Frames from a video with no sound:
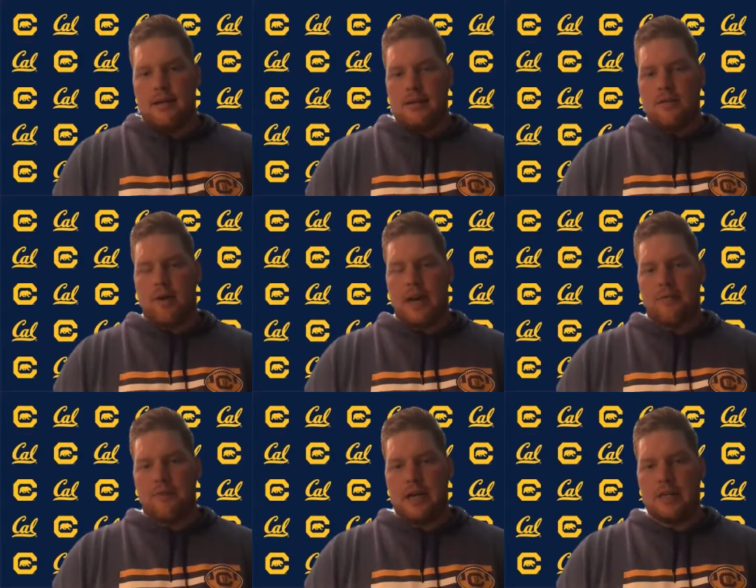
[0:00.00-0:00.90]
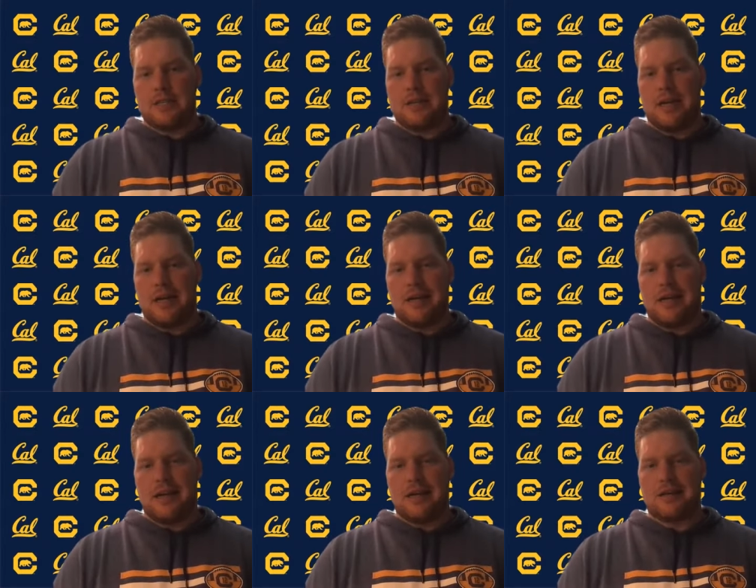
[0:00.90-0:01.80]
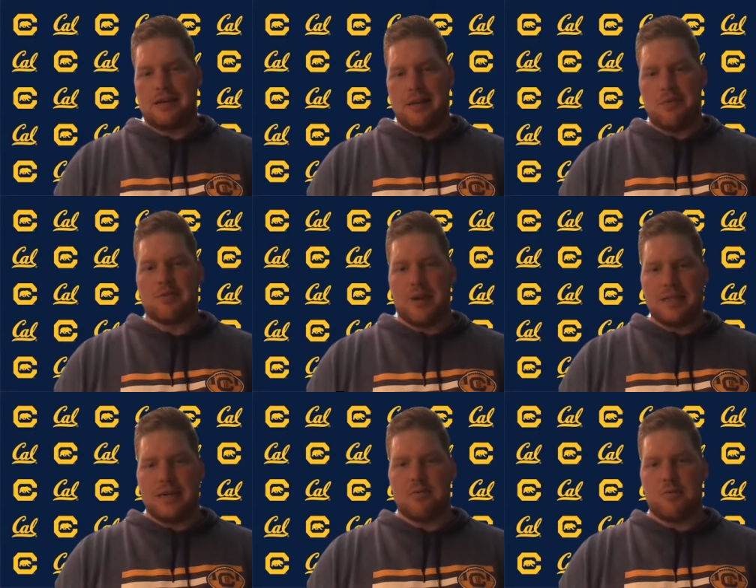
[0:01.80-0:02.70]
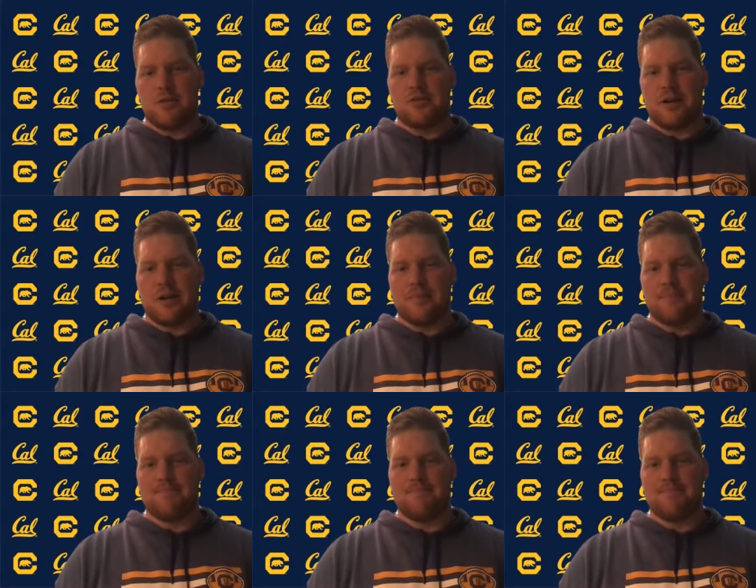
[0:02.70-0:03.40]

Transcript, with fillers: the right information on it, uh, it was the right time to pull the trigger.